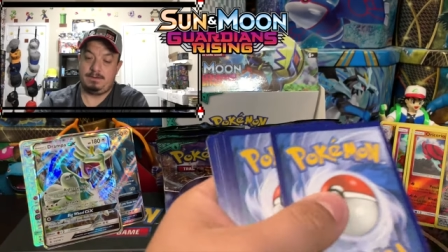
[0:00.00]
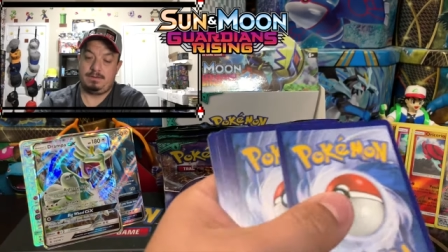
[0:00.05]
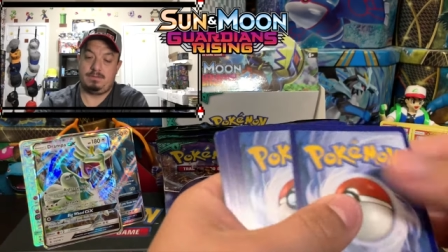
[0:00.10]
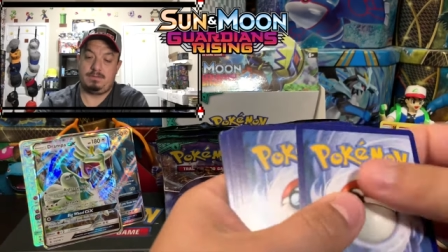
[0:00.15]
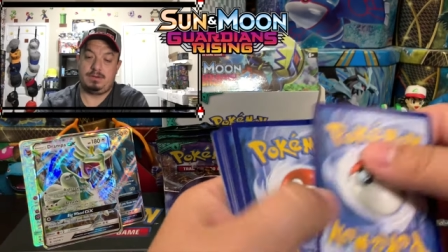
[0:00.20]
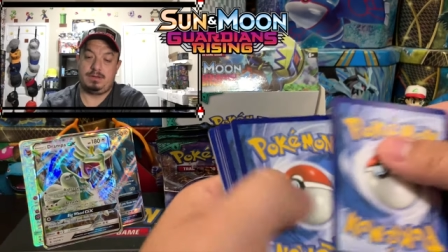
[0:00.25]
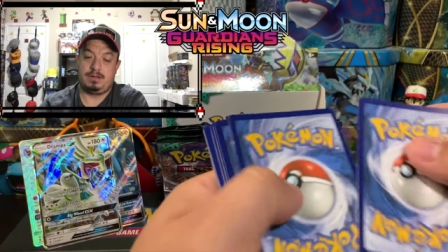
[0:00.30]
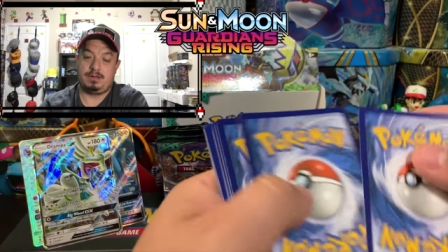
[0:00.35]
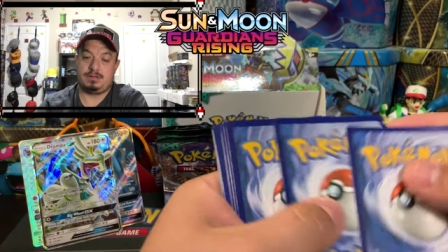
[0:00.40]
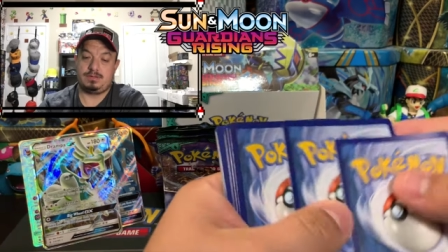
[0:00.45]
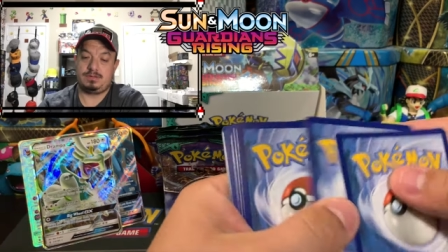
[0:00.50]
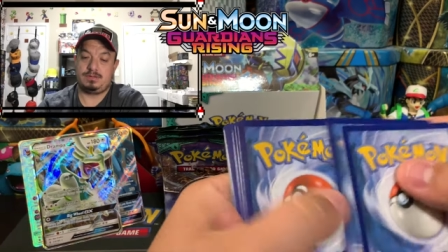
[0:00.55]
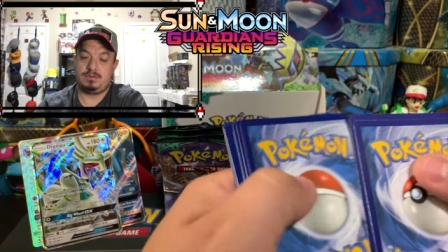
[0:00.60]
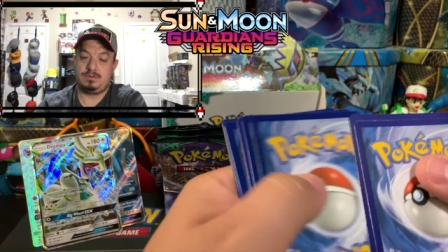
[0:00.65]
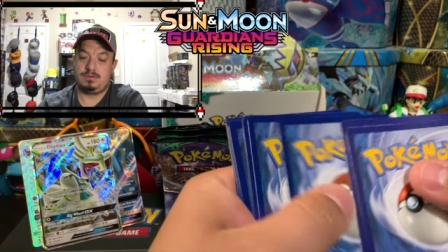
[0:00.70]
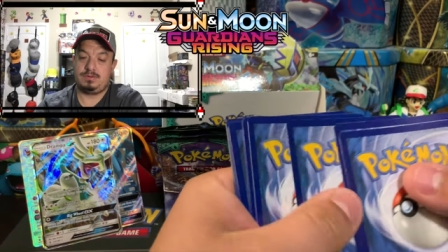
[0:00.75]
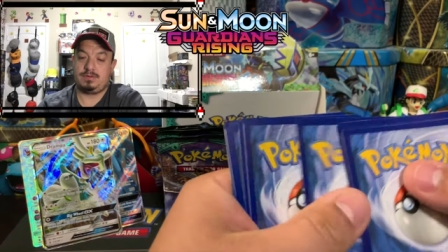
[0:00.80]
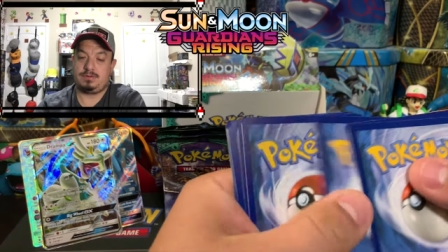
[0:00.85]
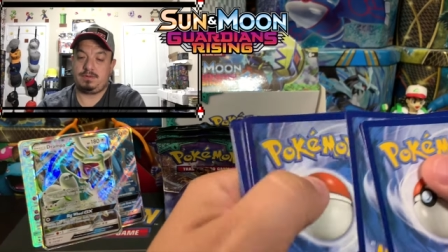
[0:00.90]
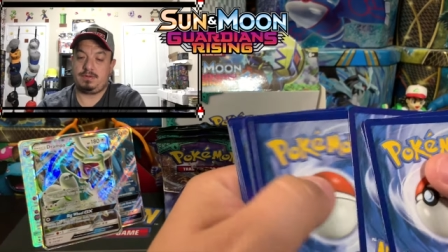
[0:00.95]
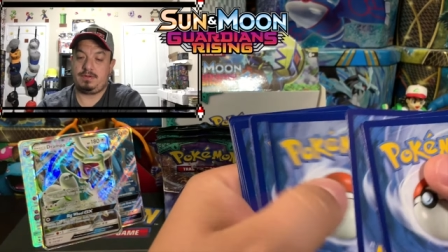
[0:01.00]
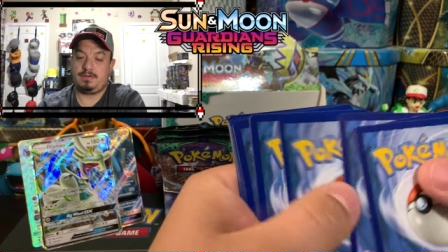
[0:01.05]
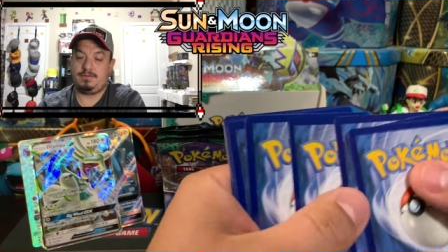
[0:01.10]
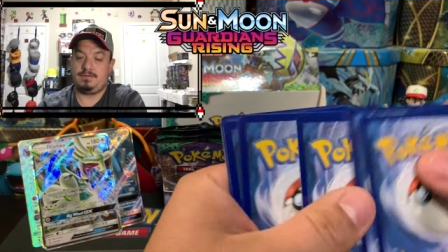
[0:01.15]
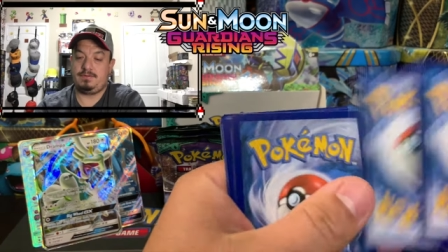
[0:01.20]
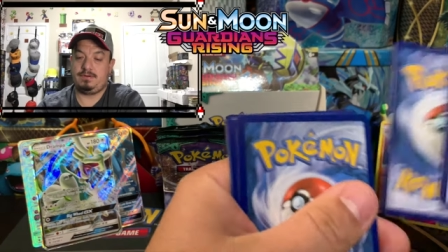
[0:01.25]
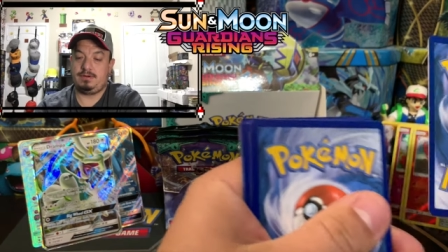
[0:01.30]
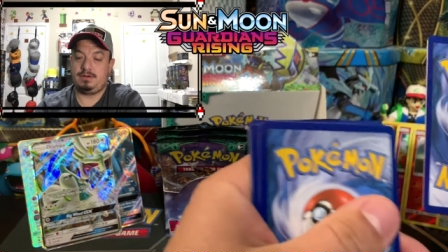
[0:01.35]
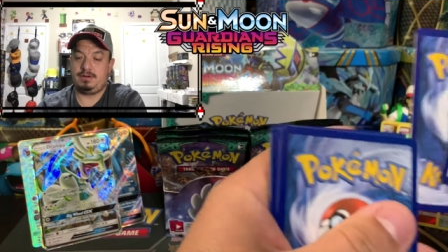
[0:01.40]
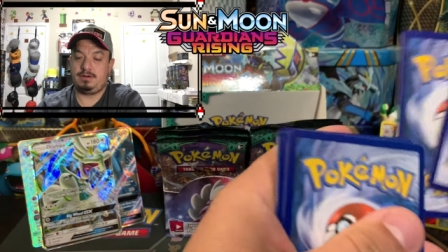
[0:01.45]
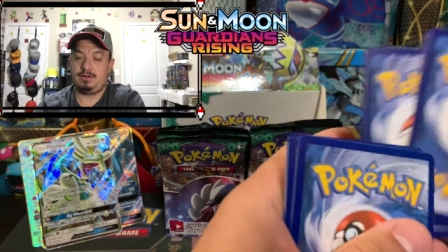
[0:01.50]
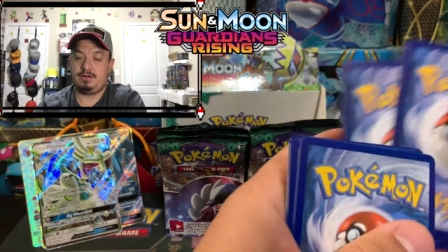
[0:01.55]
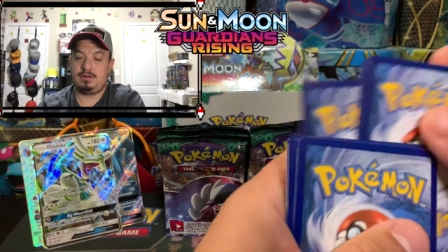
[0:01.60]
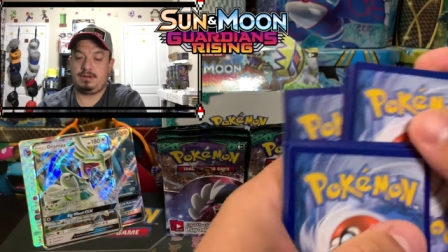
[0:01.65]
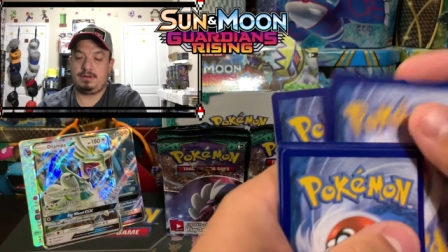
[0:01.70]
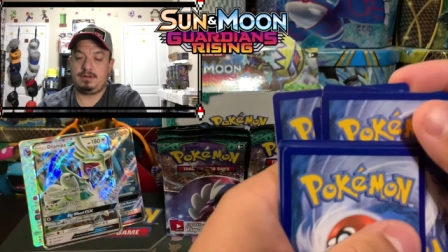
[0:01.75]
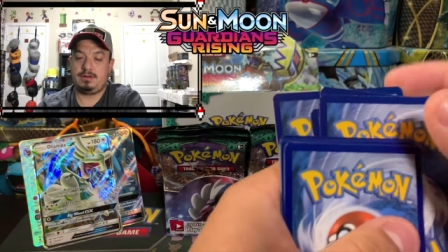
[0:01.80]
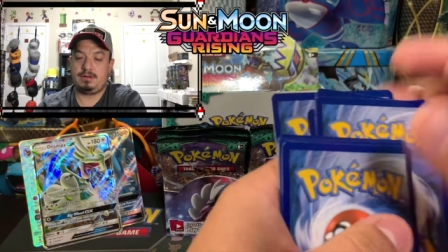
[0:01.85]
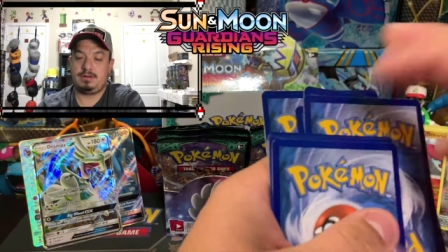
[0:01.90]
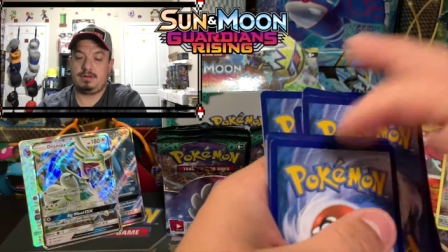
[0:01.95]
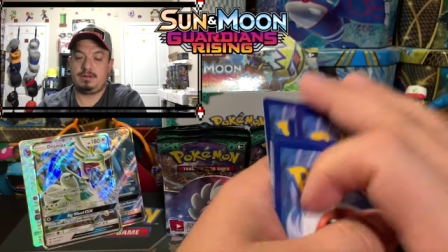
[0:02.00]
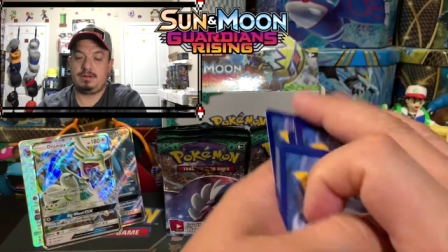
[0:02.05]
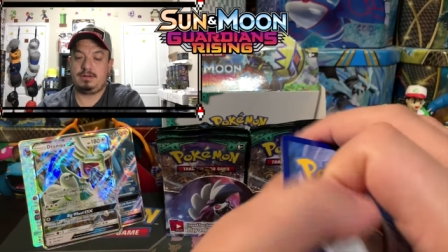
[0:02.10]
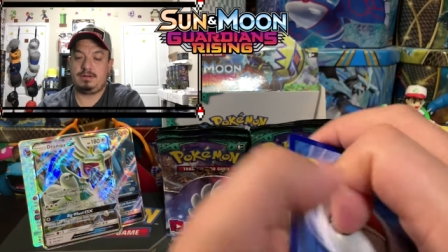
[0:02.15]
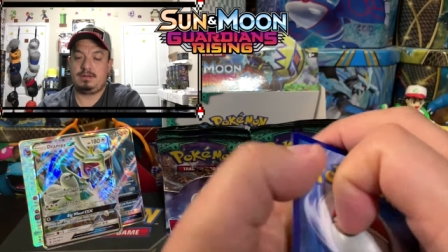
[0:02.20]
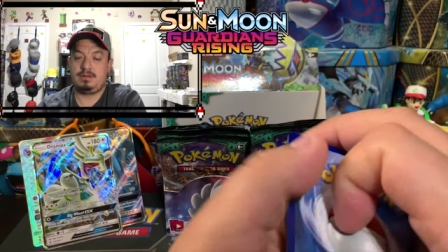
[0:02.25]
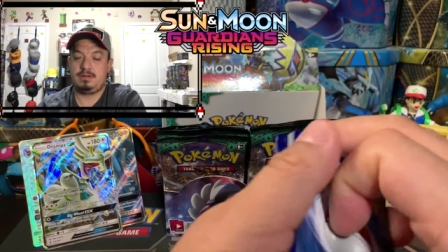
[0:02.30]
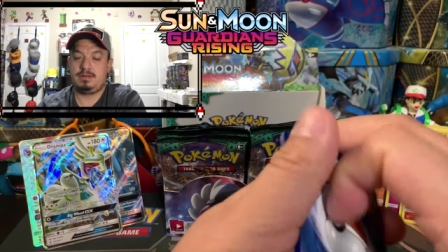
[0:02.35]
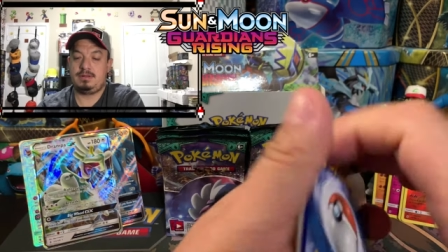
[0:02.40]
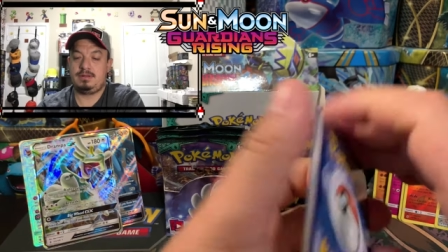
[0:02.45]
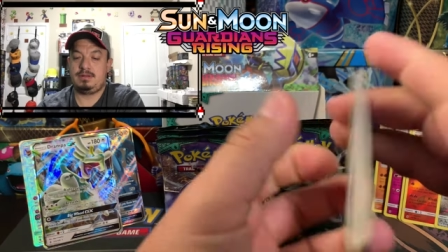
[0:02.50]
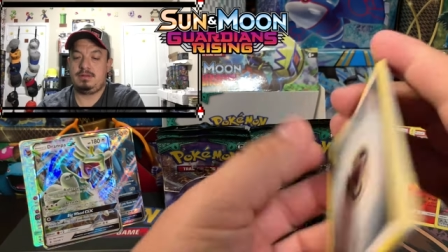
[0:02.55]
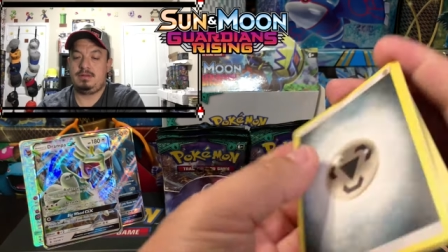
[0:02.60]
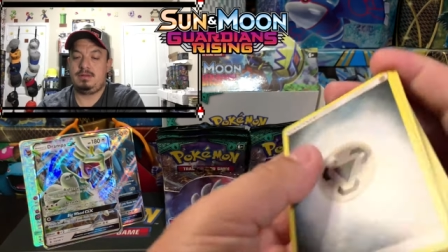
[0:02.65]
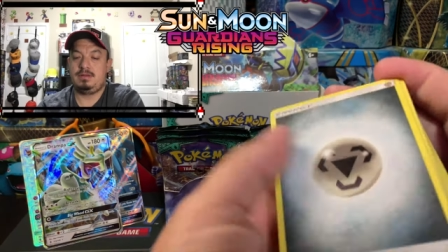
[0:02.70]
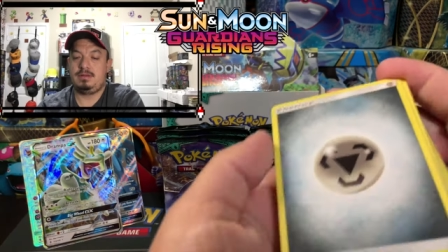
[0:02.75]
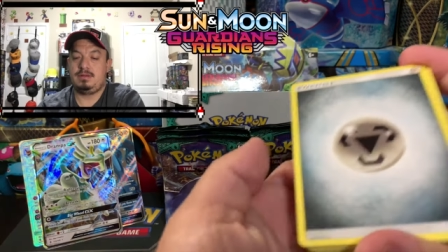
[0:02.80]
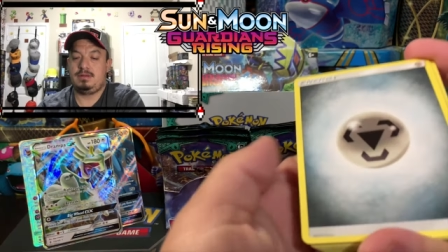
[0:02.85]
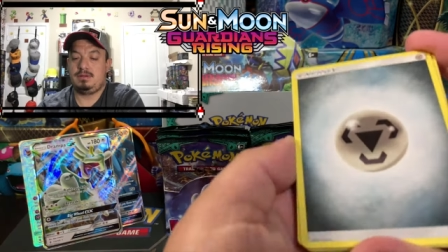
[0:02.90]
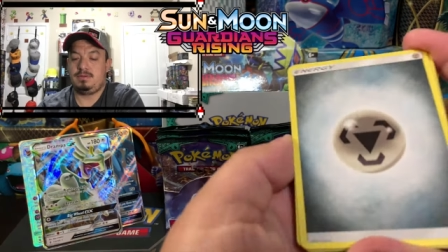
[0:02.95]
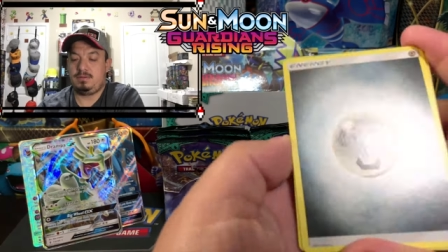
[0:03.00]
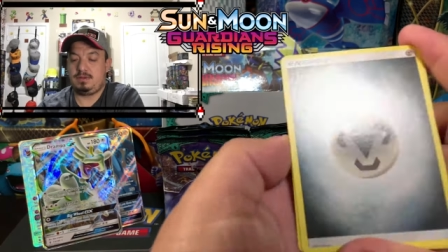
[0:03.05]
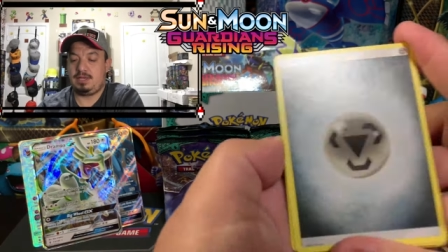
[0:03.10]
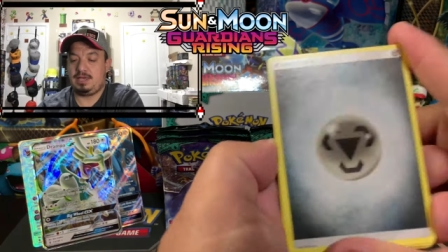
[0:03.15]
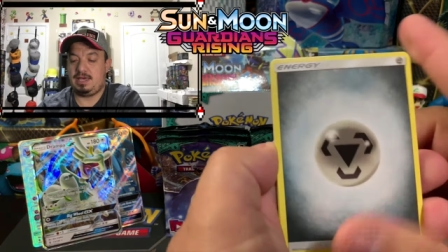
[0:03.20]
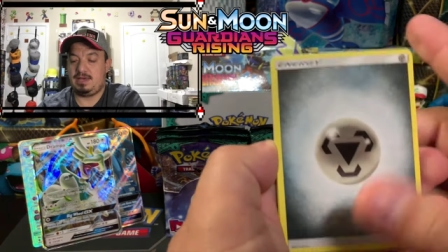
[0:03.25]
One, two, three, four. We